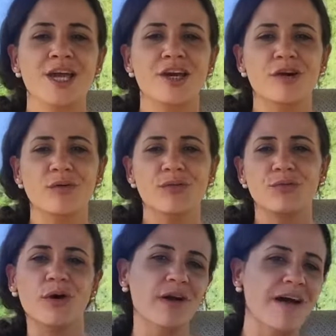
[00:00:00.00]
you know,
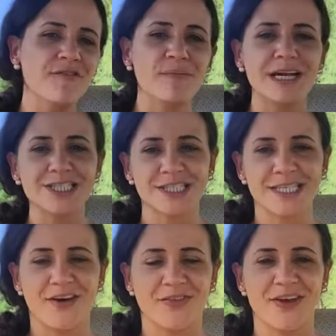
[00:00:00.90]
throw affirmations
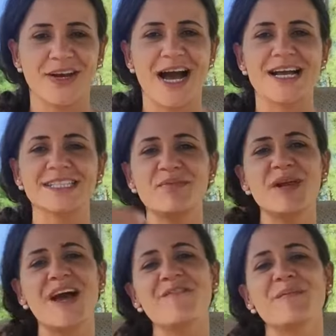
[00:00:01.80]
out there, guys. I put
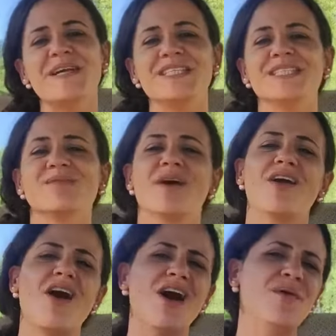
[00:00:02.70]
affirmations in my
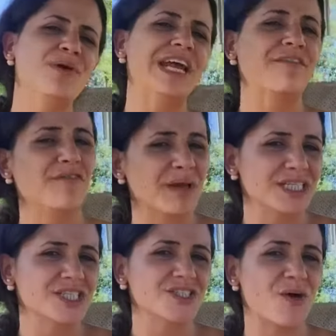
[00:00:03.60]
car. I put
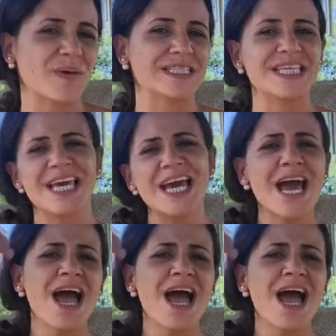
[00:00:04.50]
affirmations on my sink.